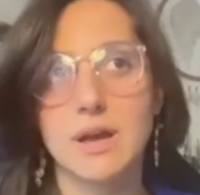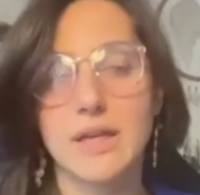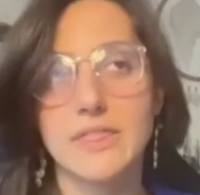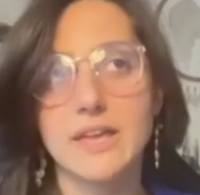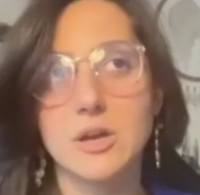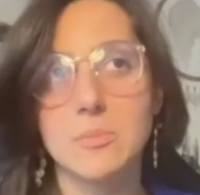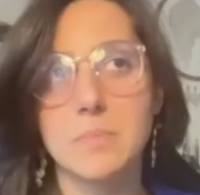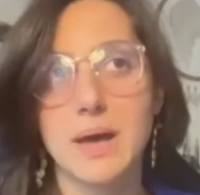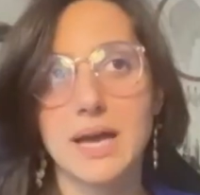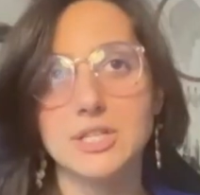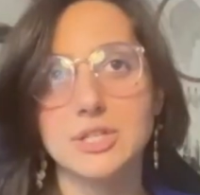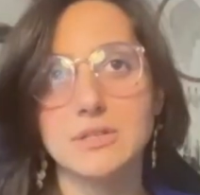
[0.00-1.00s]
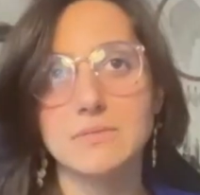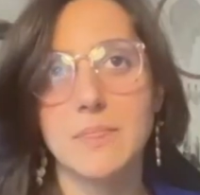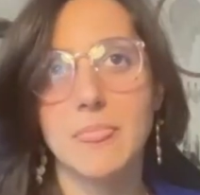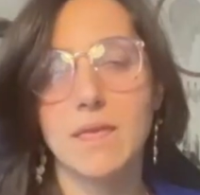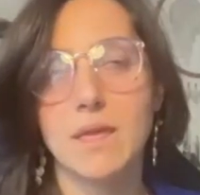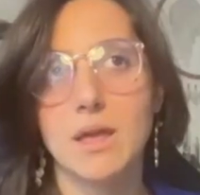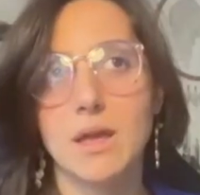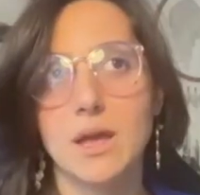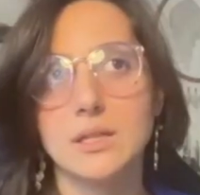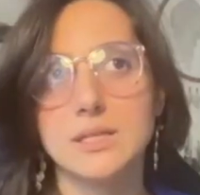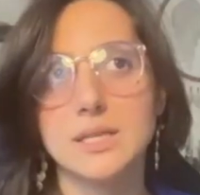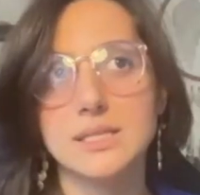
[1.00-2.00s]
I think
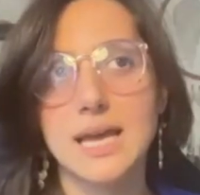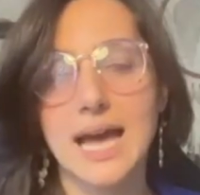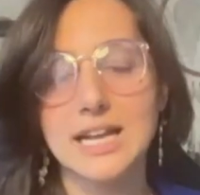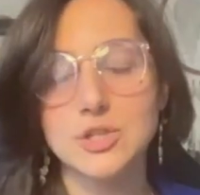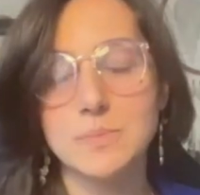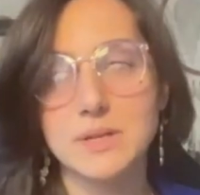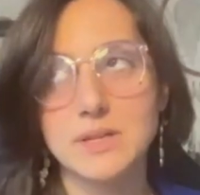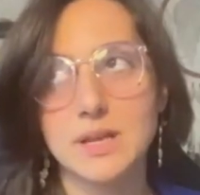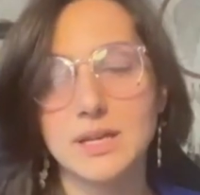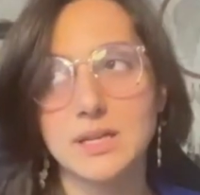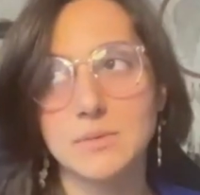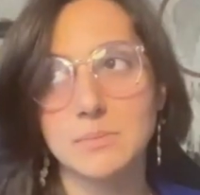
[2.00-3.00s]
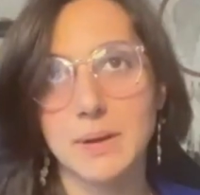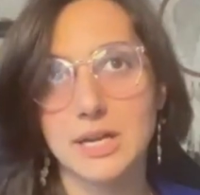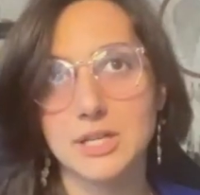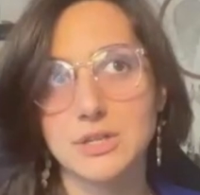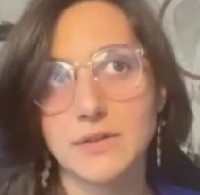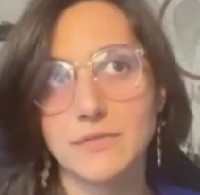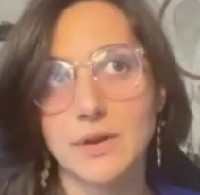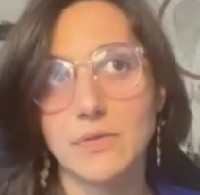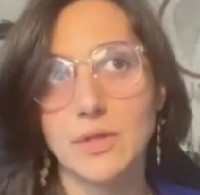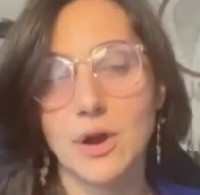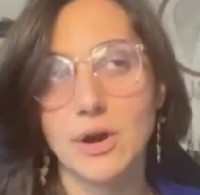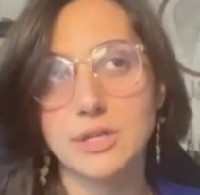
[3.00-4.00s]
detachment and compassion, I
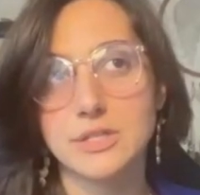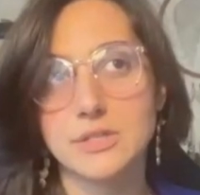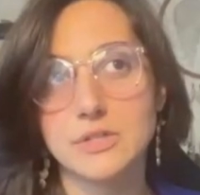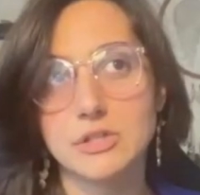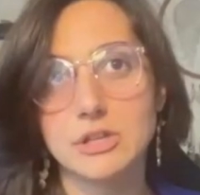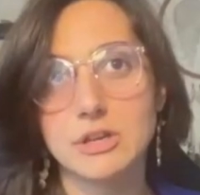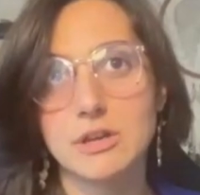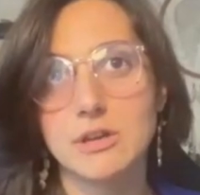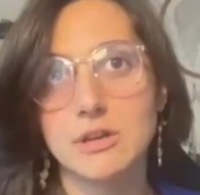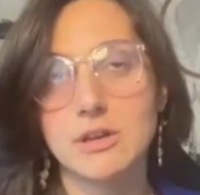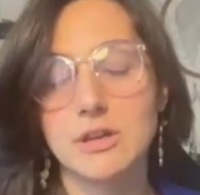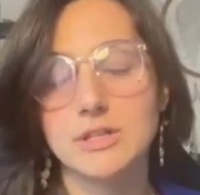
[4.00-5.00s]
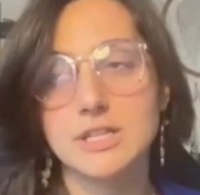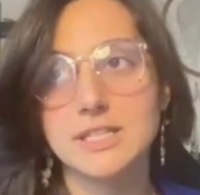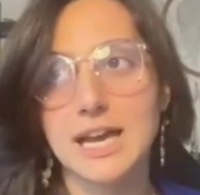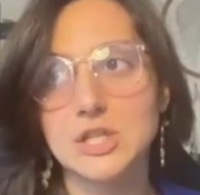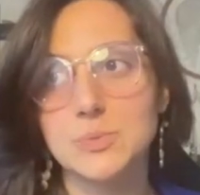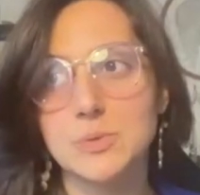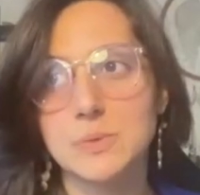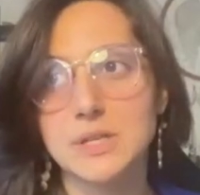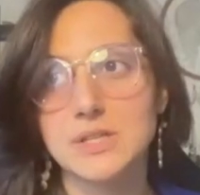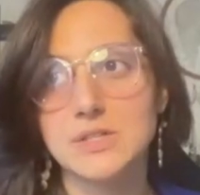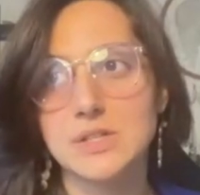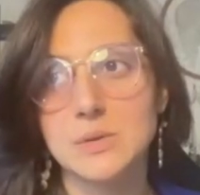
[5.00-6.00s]
found the hardest. Detachment,
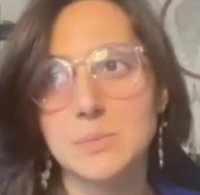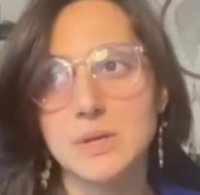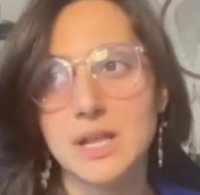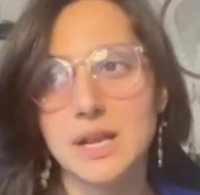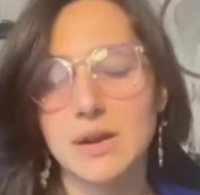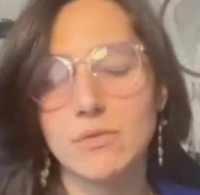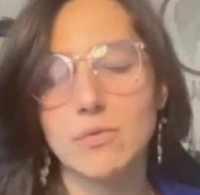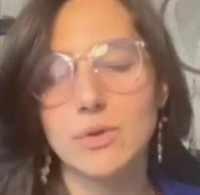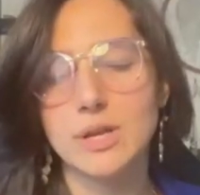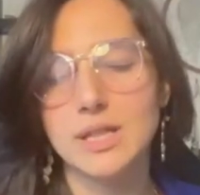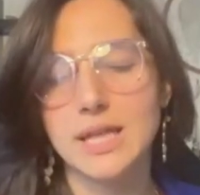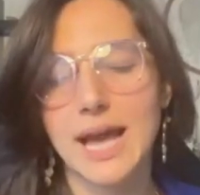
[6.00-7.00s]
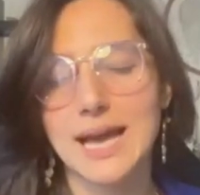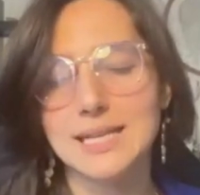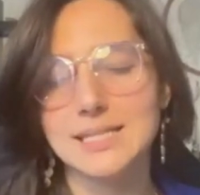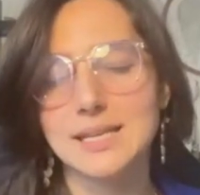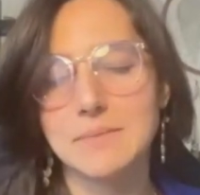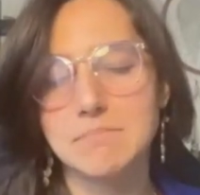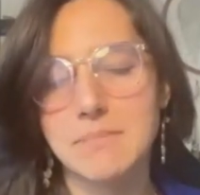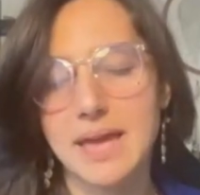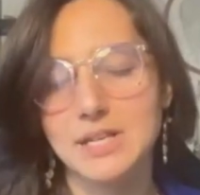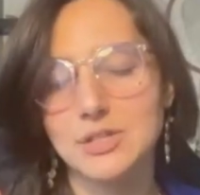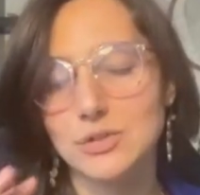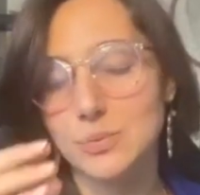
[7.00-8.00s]
because in the beginning I really had it
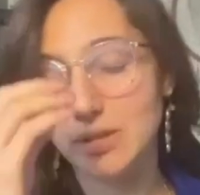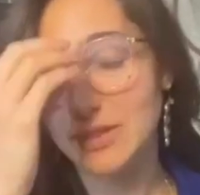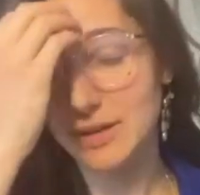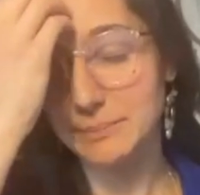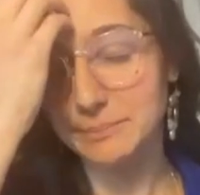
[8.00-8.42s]
enmeshed with